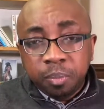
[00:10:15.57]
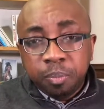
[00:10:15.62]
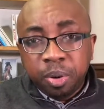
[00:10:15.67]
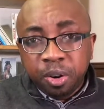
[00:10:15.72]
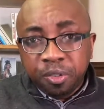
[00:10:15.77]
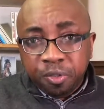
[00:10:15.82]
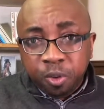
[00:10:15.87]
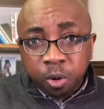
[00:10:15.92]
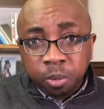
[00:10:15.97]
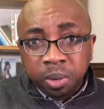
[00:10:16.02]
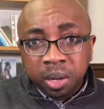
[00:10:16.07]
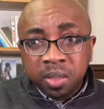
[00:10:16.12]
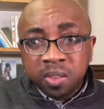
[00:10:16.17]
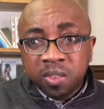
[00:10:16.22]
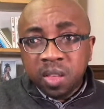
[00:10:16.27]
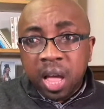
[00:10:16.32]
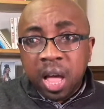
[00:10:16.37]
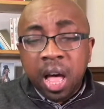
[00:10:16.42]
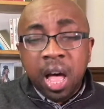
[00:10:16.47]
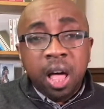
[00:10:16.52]

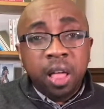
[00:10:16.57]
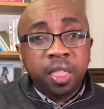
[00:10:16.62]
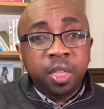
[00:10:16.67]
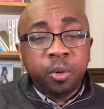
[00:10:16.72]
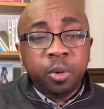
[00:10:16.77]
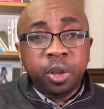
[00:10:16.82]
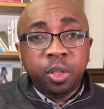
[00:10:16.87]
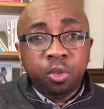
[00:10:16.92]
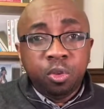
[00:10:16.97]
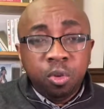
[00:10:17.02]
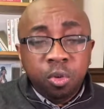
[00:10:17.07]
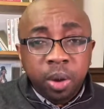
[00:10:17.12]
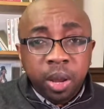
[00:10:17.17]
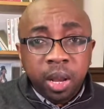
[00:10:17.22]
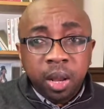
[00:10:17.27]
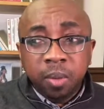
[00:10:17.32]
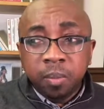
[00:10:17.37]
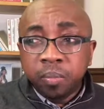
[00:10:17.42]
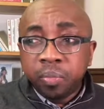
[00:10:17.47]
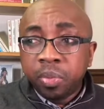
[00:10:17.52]
performance, how they were
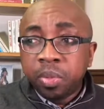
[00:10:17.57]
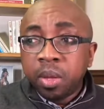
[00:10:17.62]
doing,